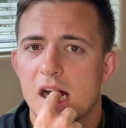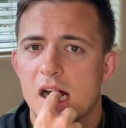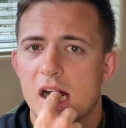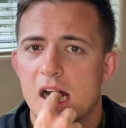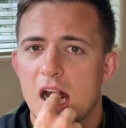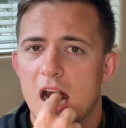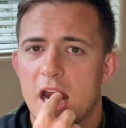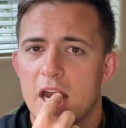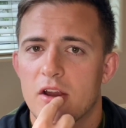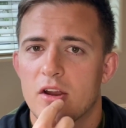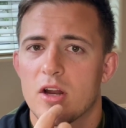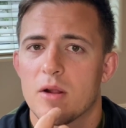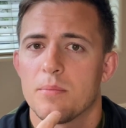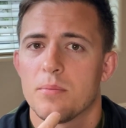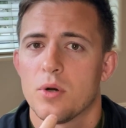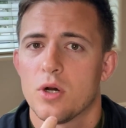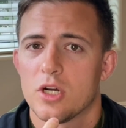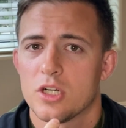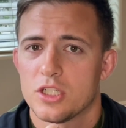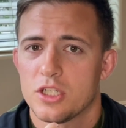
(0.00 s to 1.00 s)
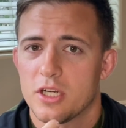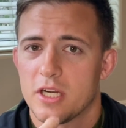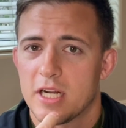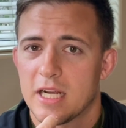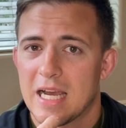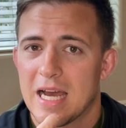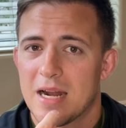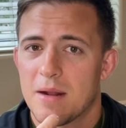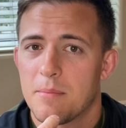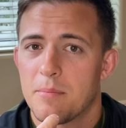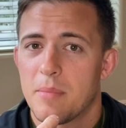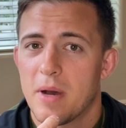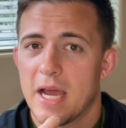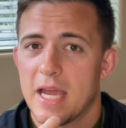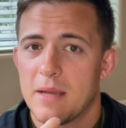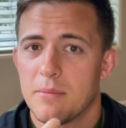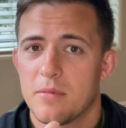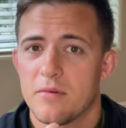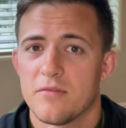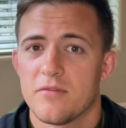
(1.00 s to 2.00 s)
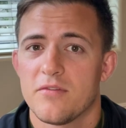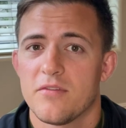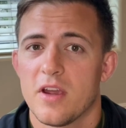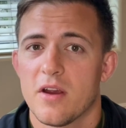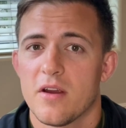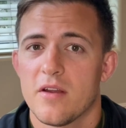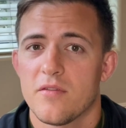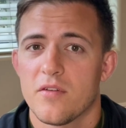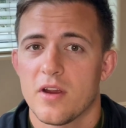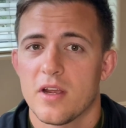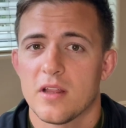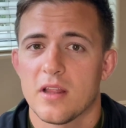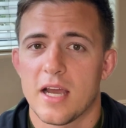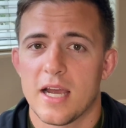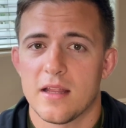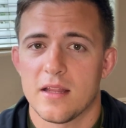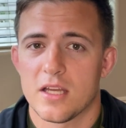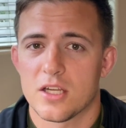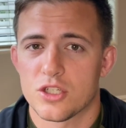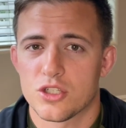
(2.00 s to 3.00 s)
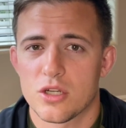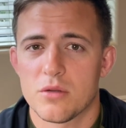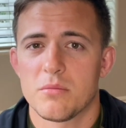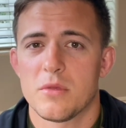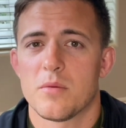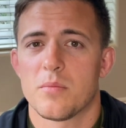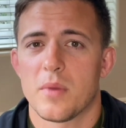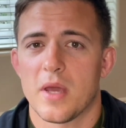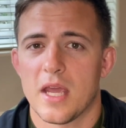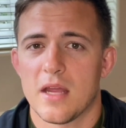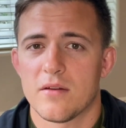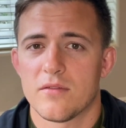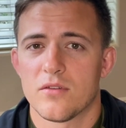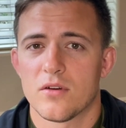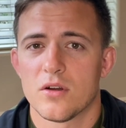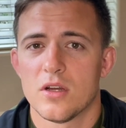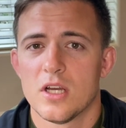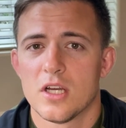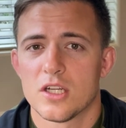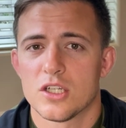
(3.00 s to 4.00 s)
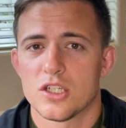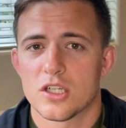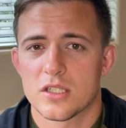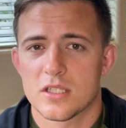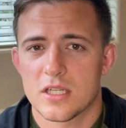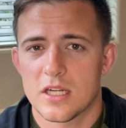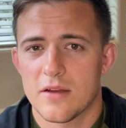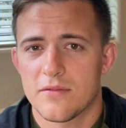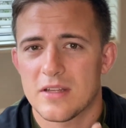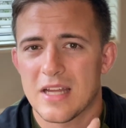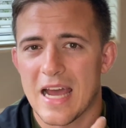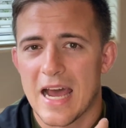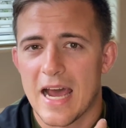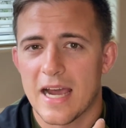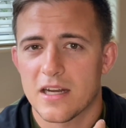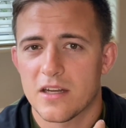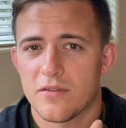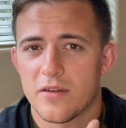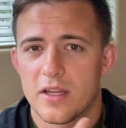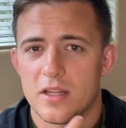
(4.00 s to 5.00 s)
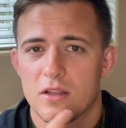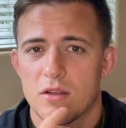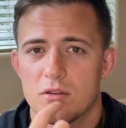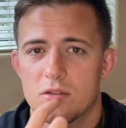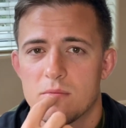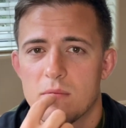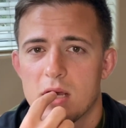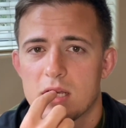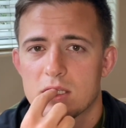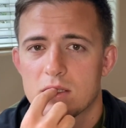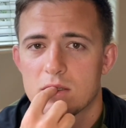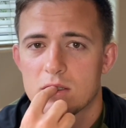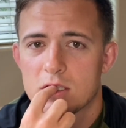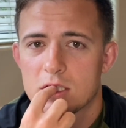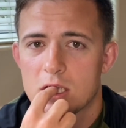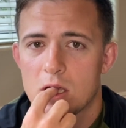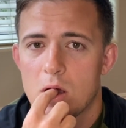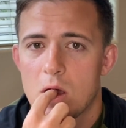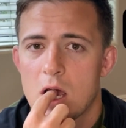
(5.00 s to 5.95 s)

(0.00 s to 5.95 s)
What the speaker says: you're gonna push. You're gonna kind of bite, but very, very lightly. It shouldn't be painful, just enough to activate those muscles. So